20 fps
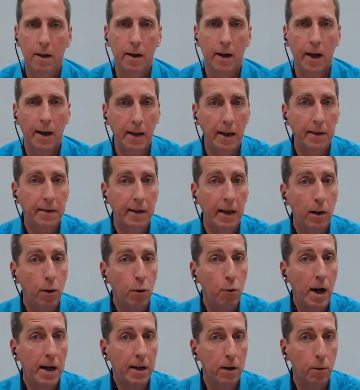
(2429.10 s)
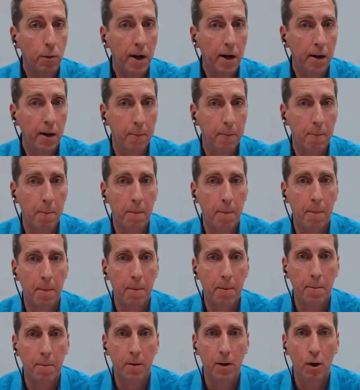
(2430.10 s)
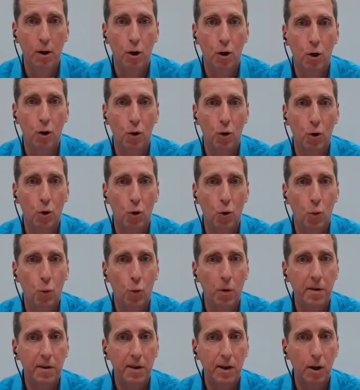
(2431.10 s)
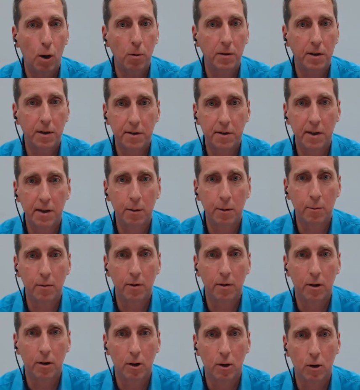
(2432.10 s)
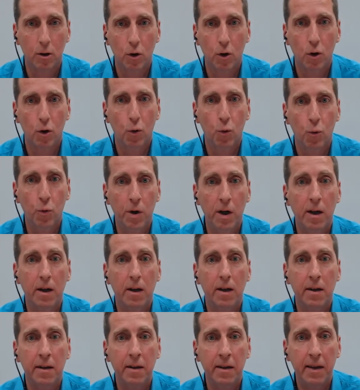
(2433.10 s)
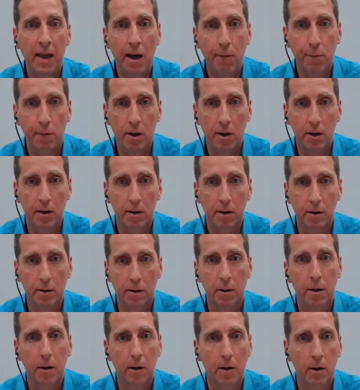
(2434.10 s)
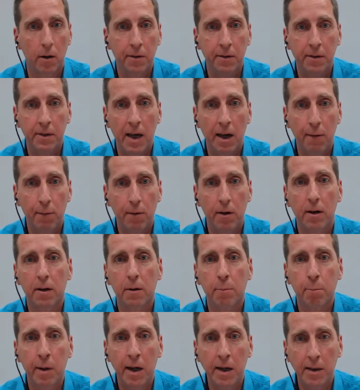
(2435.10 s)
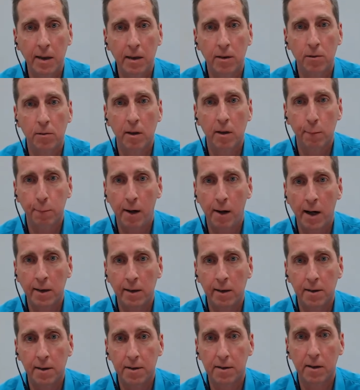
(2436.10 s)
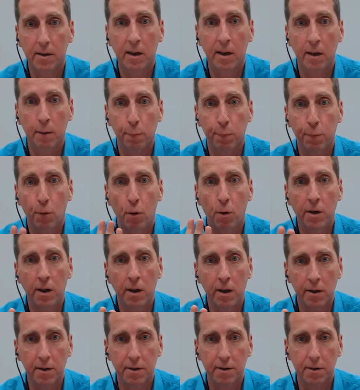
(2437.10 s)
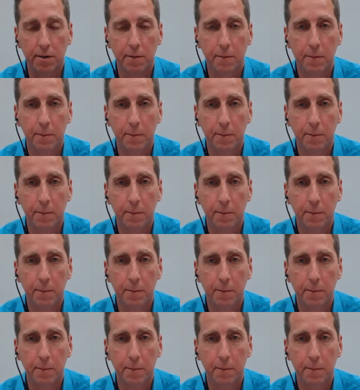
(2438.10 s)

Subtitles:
And I tell you right away, with the older team, we never made it to the finals in 4 years.